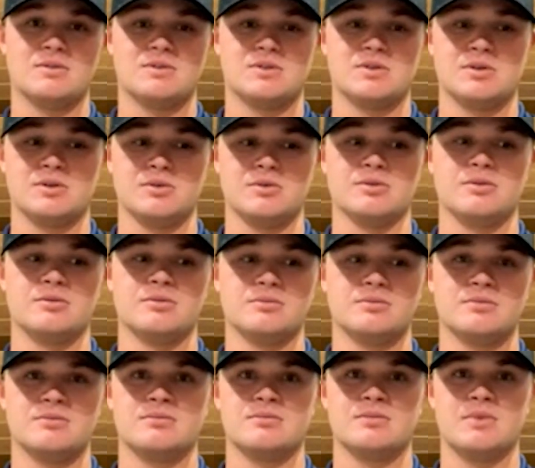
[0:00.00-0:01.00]
to
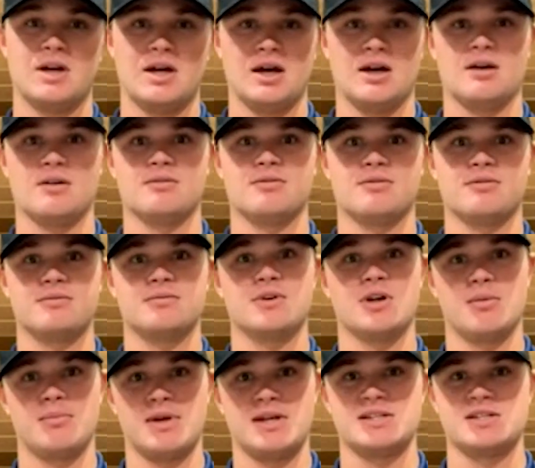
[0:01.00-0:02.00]
have
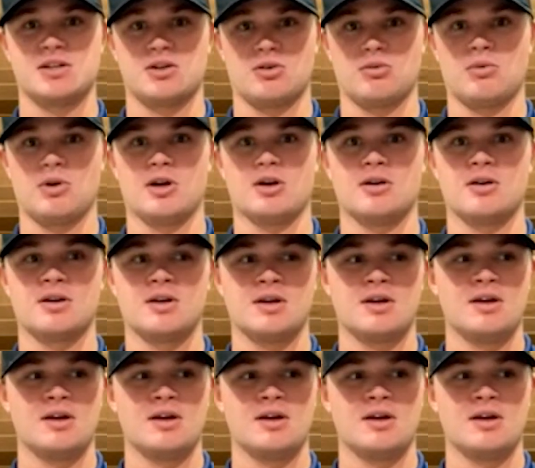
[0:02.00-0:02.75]
an amazing career.